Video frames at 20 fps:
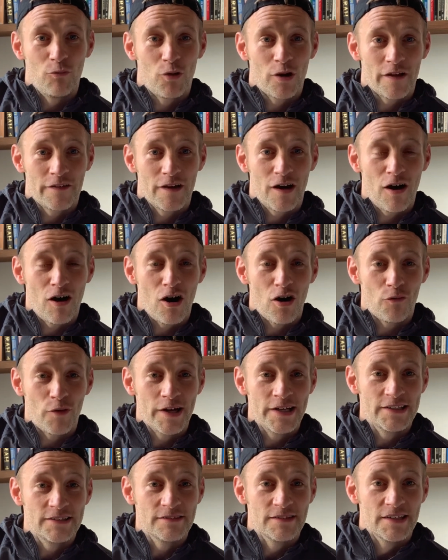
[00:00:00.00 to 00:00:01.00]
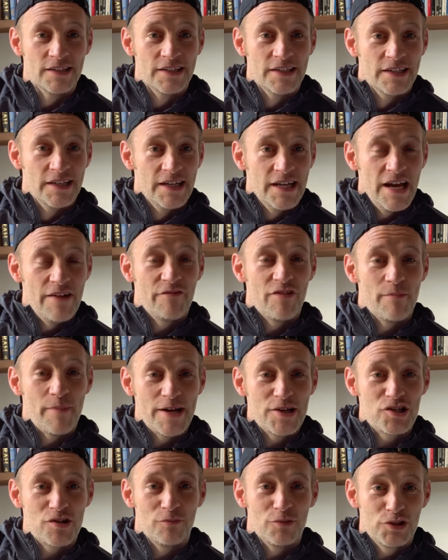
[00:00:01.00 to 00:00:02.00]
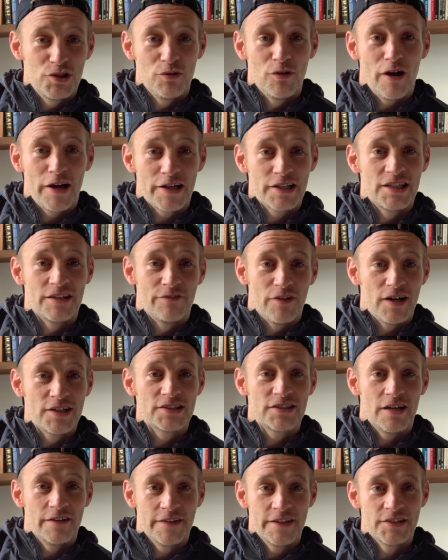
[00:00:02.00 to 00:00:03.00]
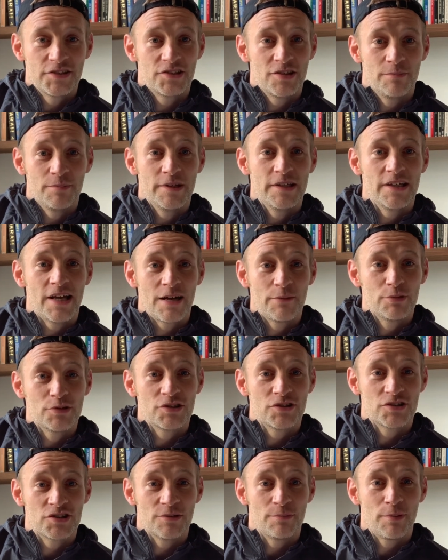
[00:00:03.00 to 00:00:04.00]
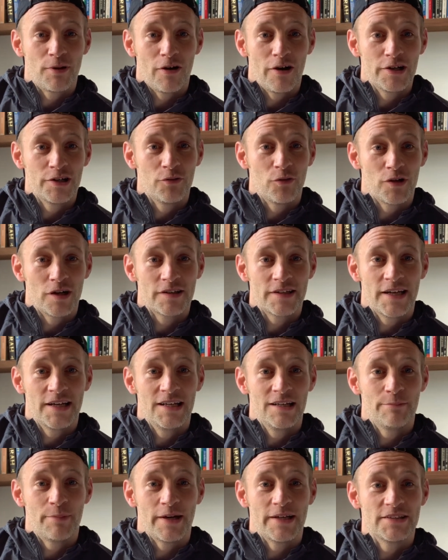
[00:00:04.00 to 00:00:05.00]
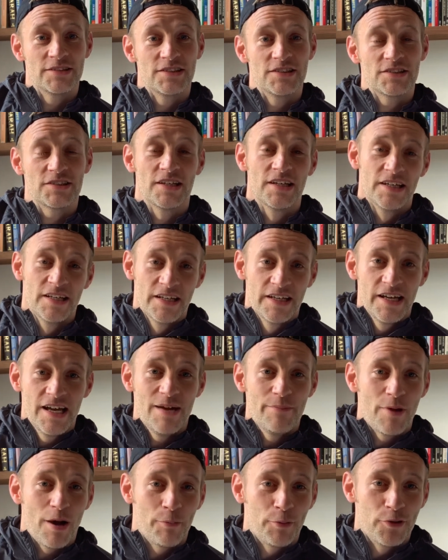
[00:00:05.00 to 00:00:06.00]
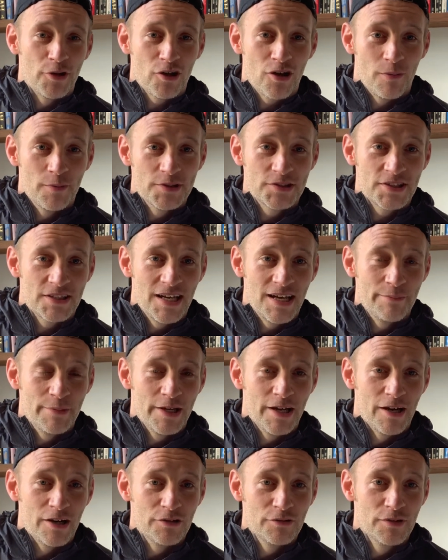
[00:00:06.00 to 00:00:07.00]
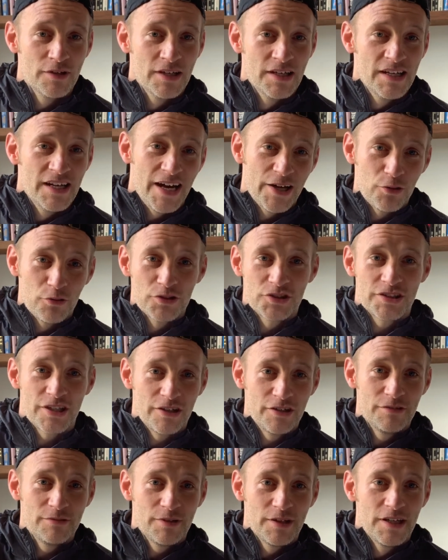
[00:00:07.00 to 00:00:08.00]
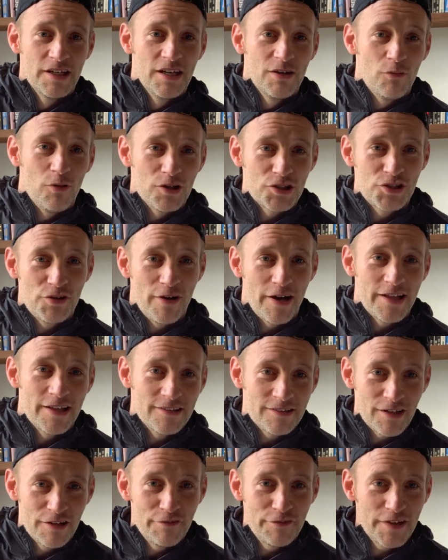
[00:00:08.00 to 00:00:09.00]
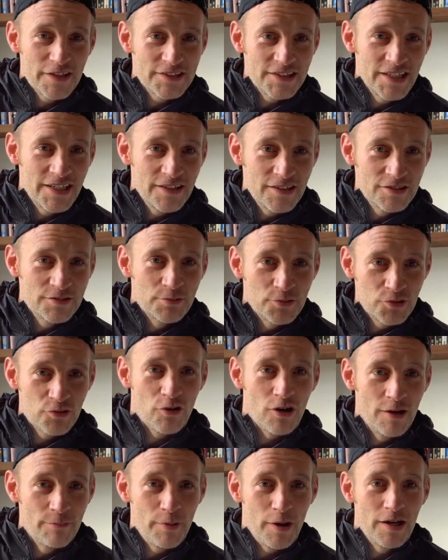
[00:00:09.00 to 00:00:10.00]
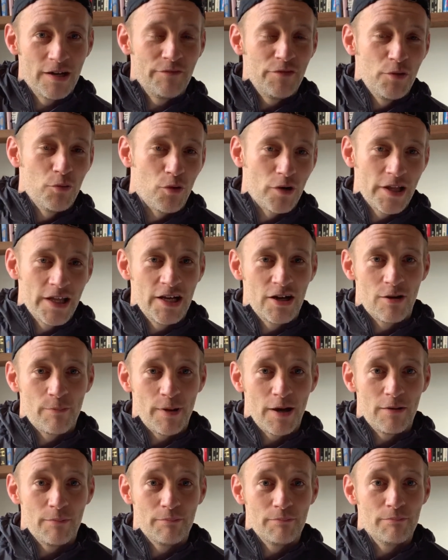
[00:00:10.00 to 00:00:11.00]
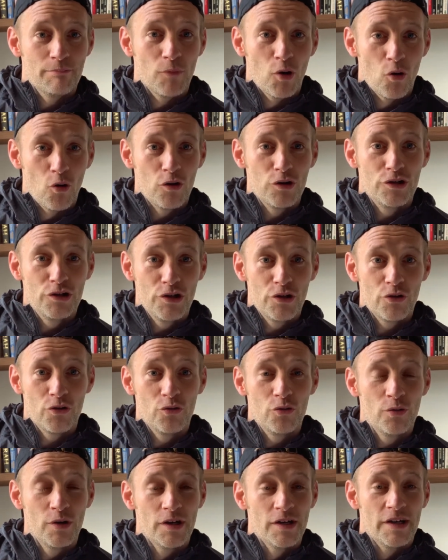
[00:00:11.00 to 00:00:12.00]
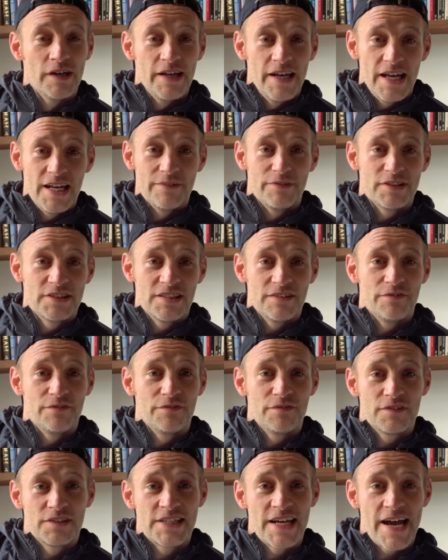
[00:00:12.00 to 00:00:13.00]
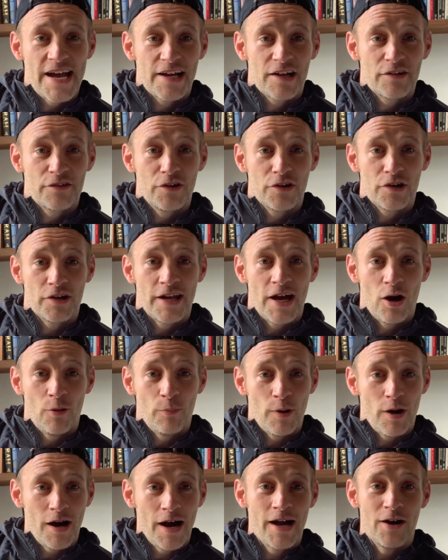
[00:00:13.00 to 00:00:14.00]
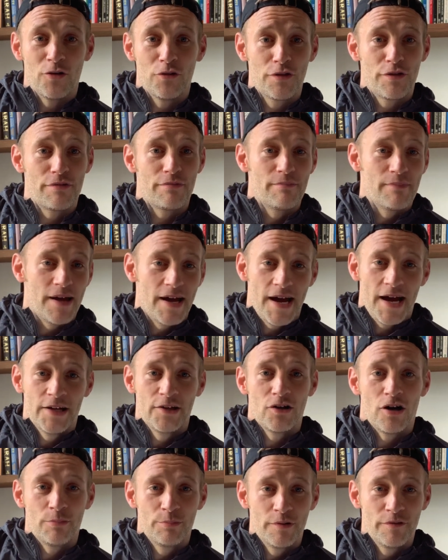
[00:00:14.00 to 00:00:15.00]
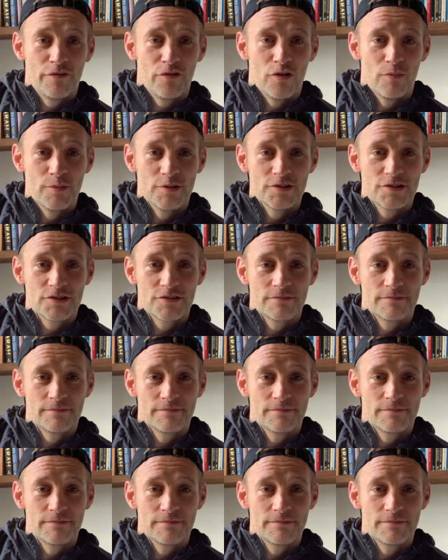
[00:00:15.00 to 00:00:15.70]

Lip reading: What other heart rate information would you like a device like this to be able to supply you on a daily basis? Hit me up in the comments and let me know. And also, whilst you're at it, don't forget to hit the subscribe button if you want to hear about more new innovative tech that can help our health and our performance.